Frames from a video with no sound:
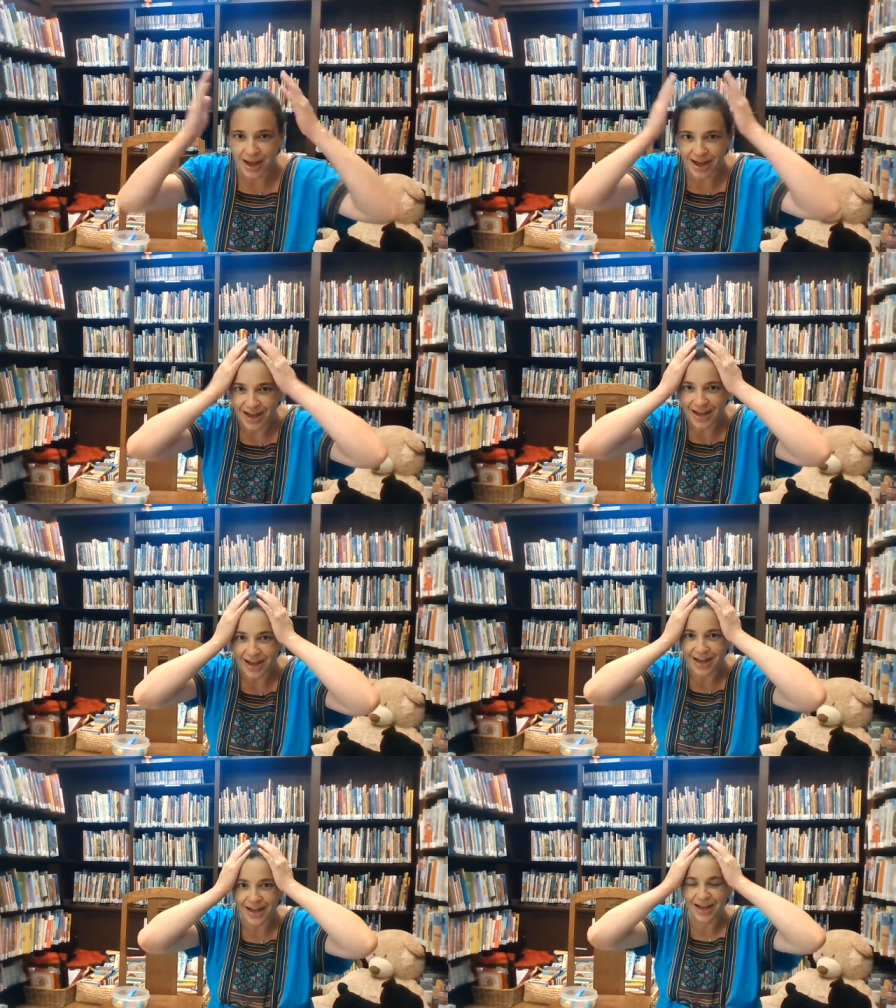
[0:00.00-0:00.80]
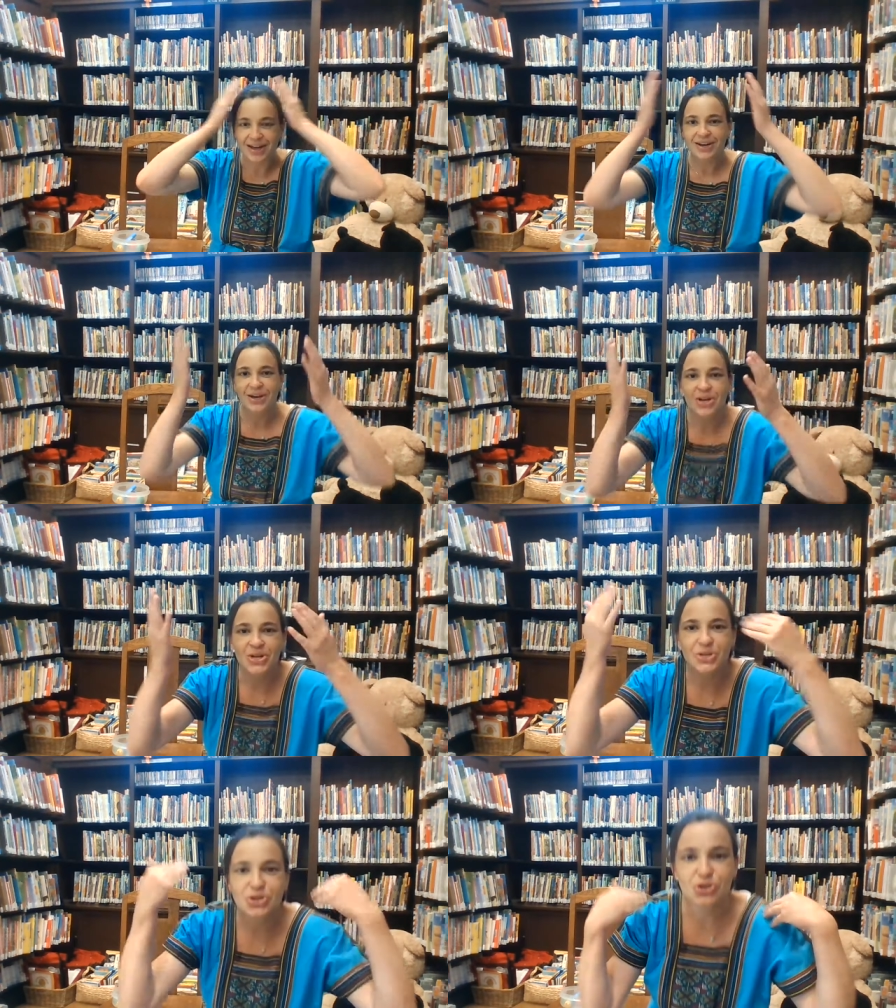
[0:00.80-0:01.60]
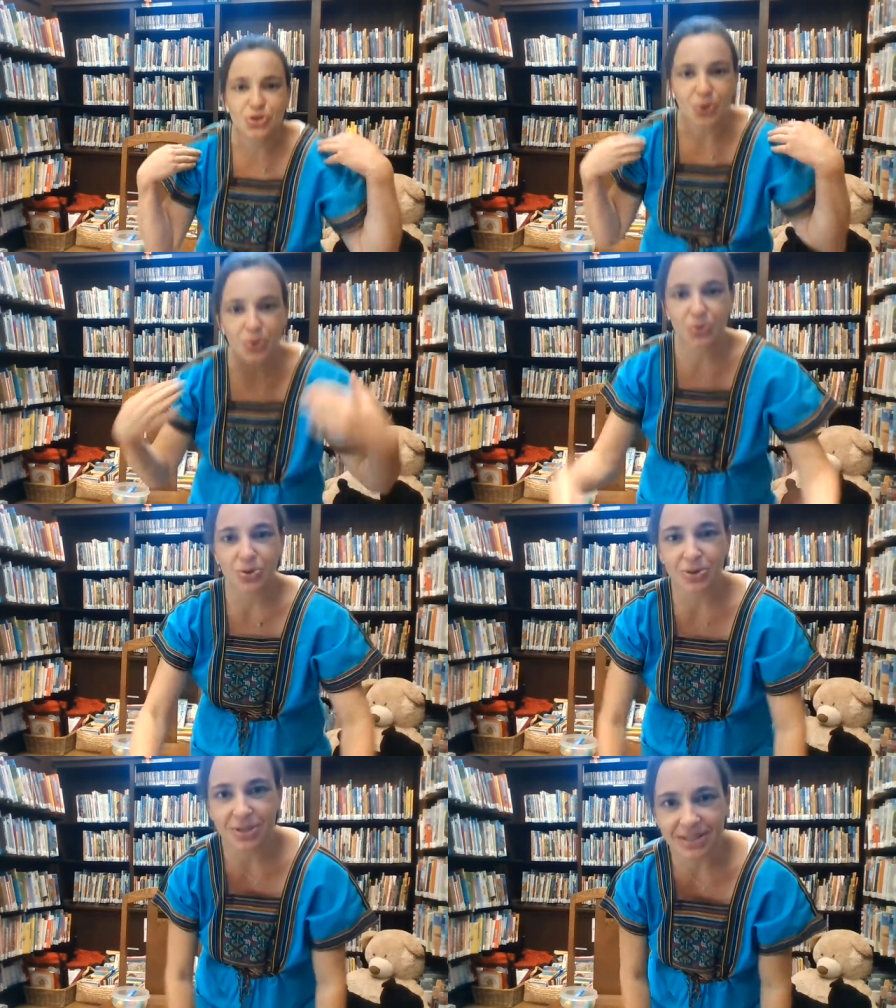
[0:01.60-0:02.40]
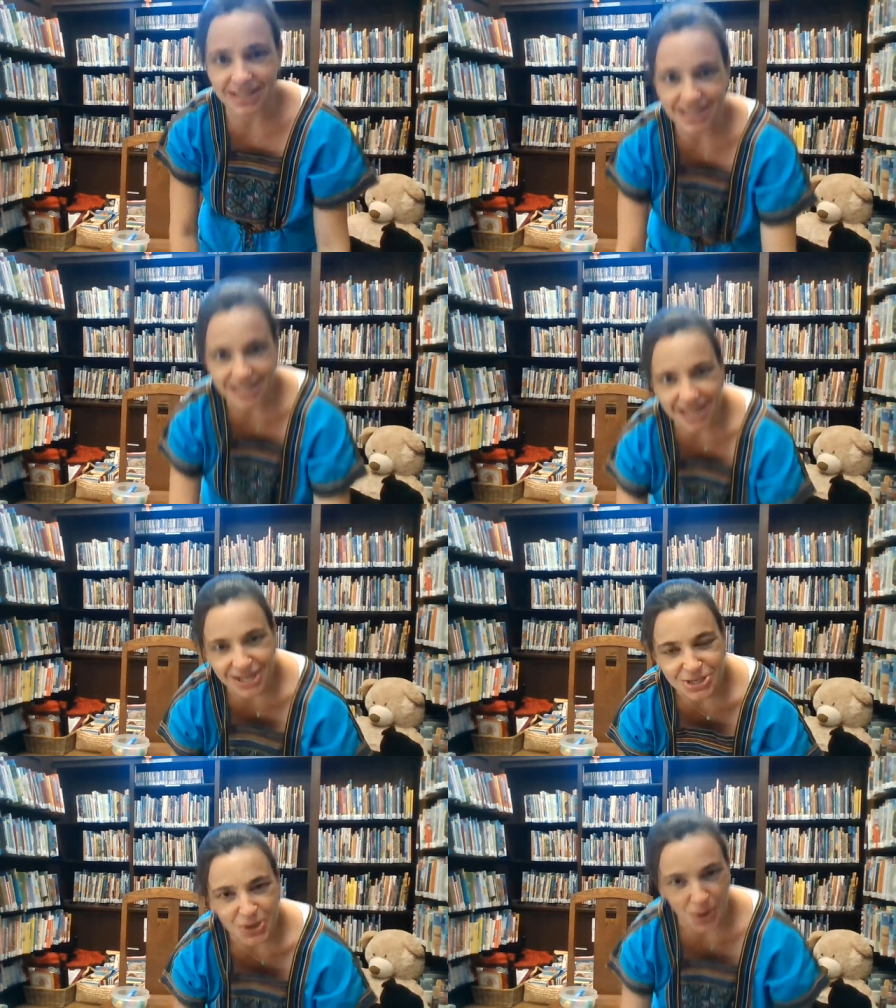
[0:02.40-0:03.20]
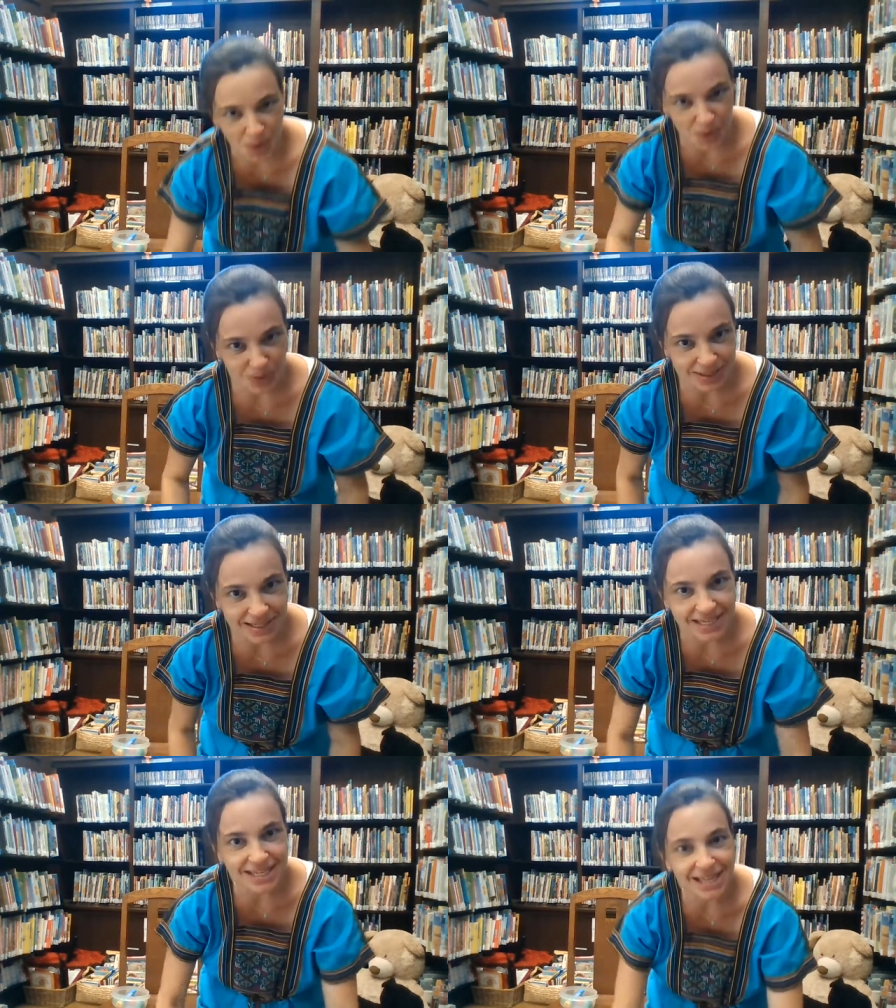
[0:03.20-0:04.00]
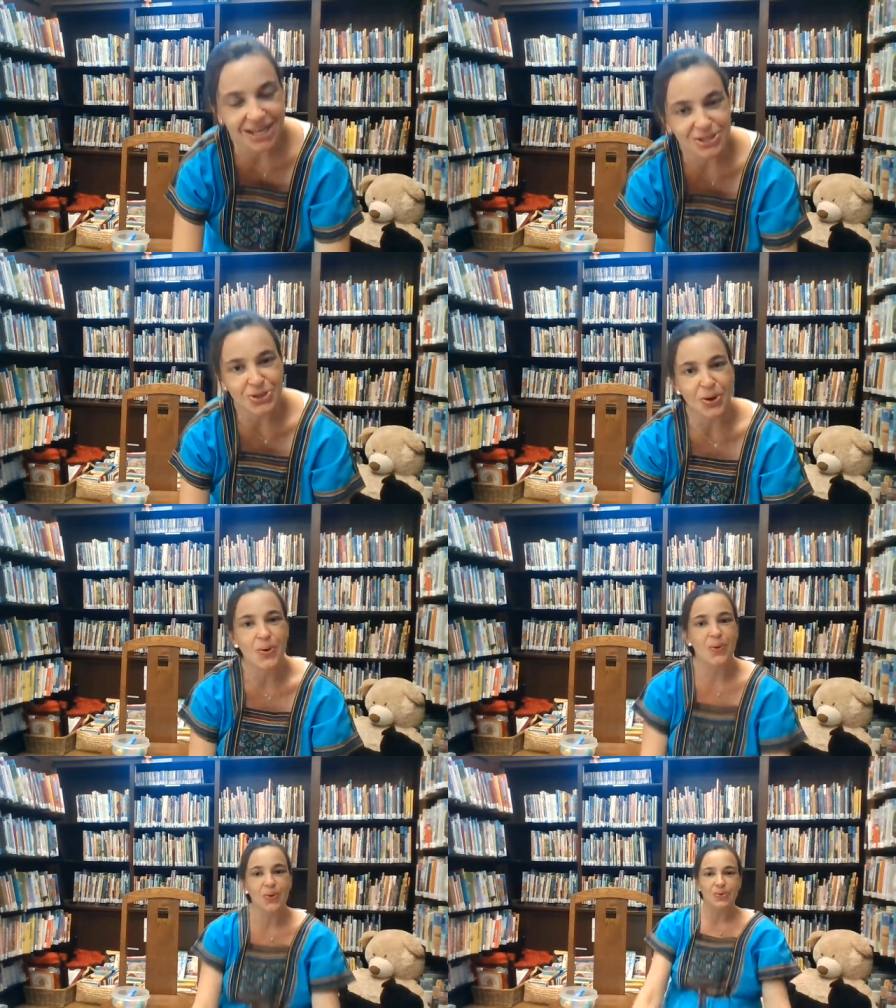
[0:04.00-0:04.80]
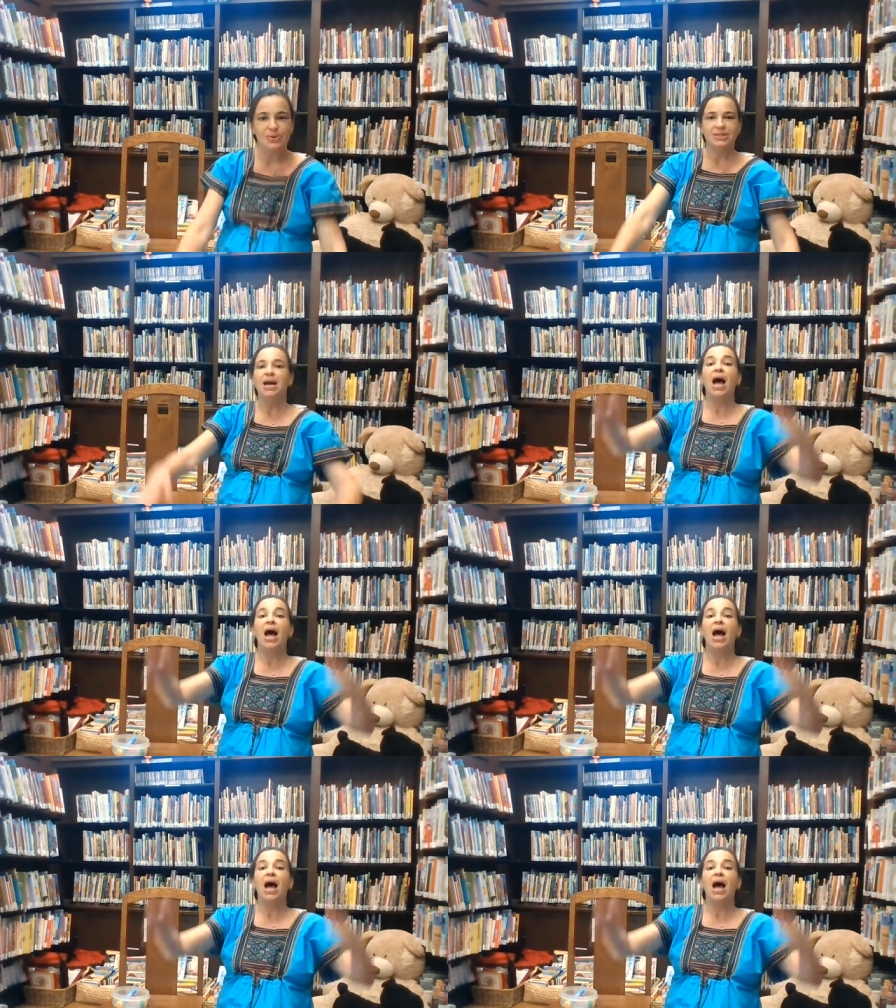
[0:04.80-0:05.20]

head, shoulders, knees and toes, knees and toes,